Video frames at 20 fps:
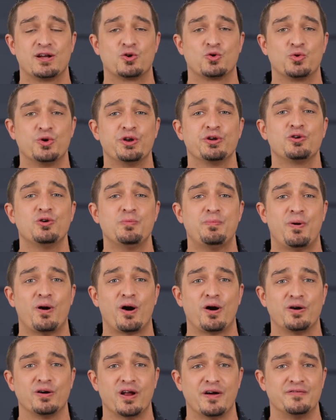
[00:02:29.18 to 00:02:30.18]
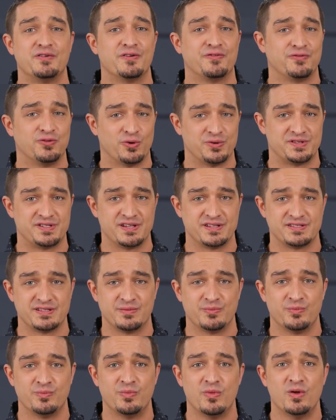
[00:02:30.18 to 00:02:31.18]
a critical part of your floor
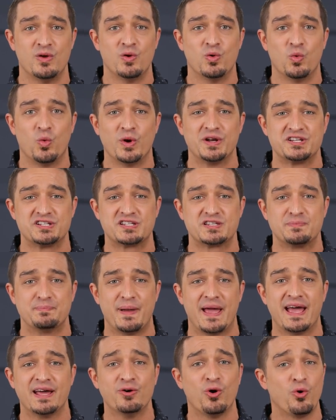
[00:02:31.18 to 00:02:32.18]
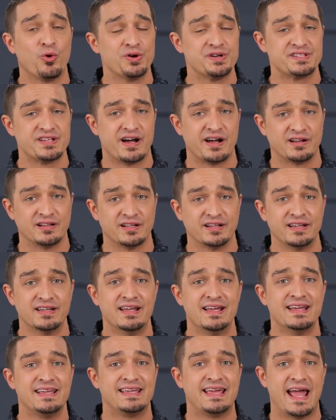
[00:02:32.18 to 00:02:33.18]
system which span horizontally,
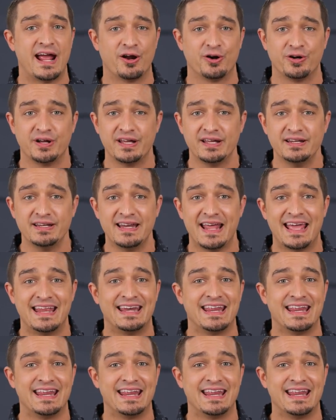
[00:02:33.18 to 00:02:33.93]
carrying